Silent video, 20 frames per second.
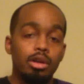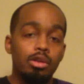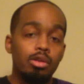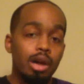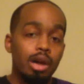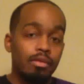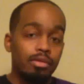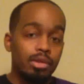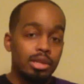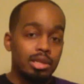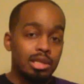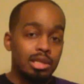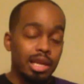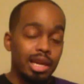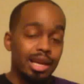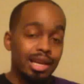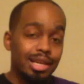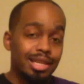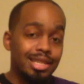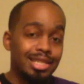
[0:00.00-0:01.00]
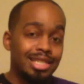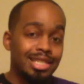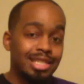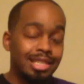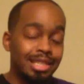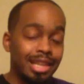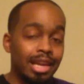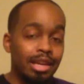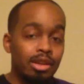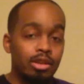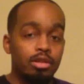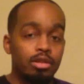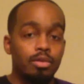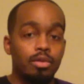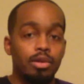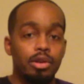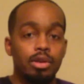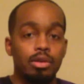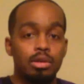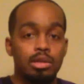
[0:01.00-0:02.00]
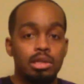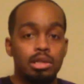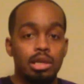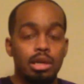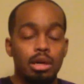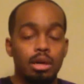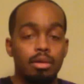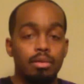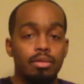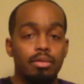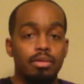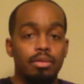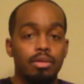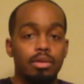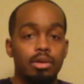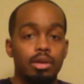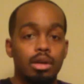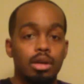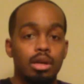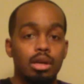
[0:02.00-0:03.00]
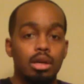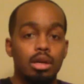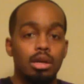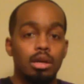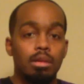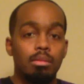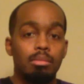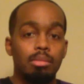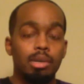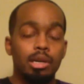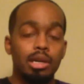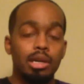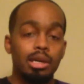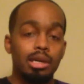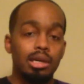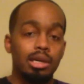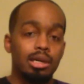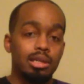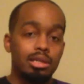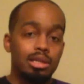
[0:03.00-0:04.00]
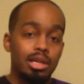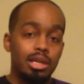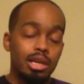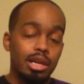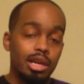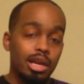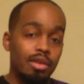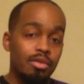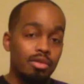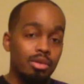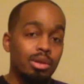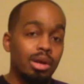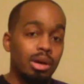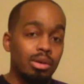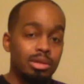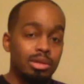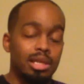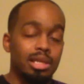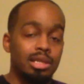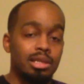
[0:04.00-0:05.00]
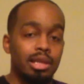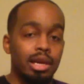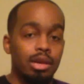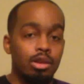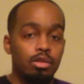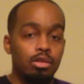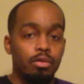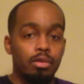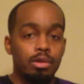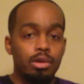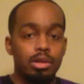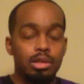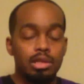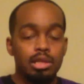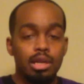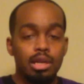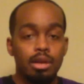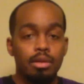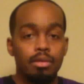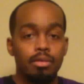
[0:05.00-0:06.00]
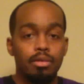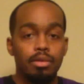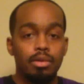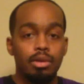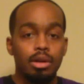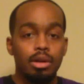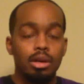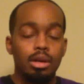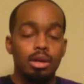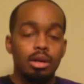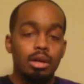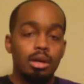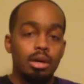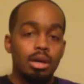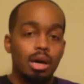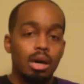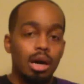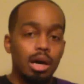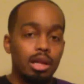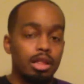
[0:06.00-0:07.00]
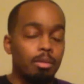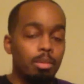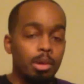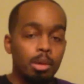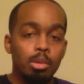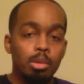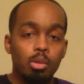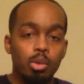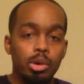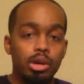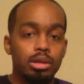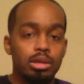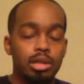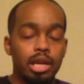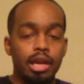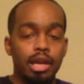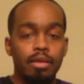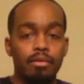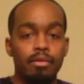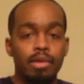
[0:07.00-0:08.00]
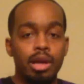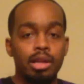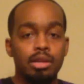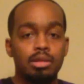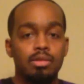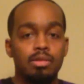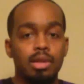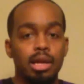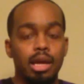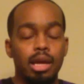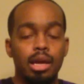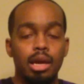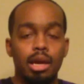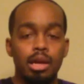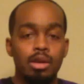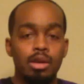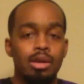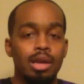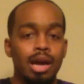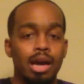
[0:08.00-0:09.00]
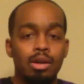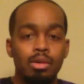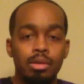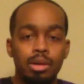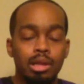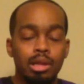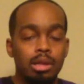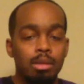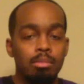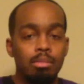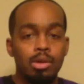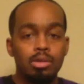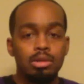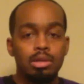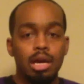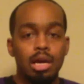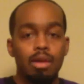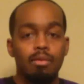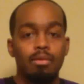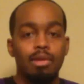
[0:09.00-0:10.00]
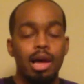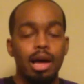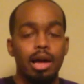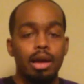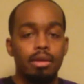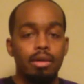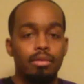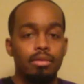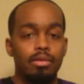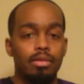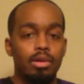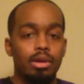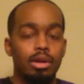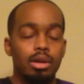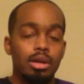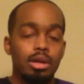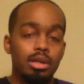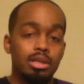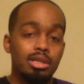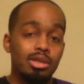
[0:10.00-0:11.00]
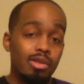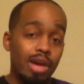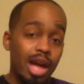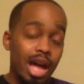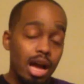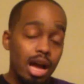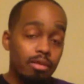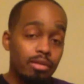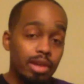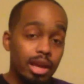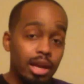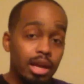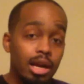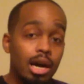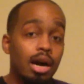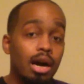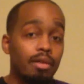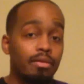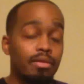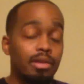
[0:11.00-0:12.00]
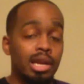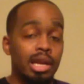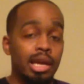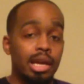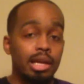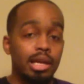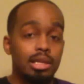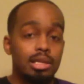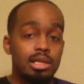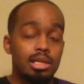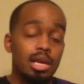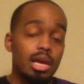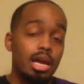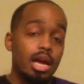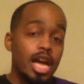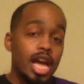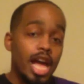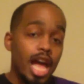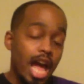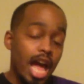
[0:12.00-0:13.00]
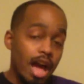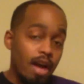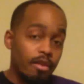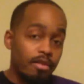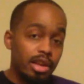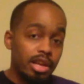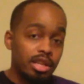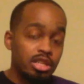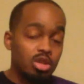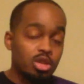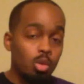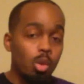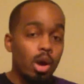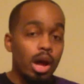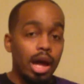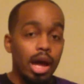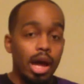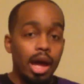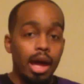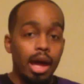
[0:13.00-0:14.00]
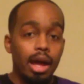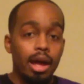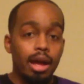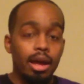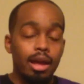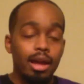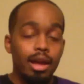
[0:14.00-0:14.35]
You have to set standards for yourself, because if you don't set standards for yourself, other people will take advantage of that, and you're not going to get the most out of life. So have that confidence, have that swag,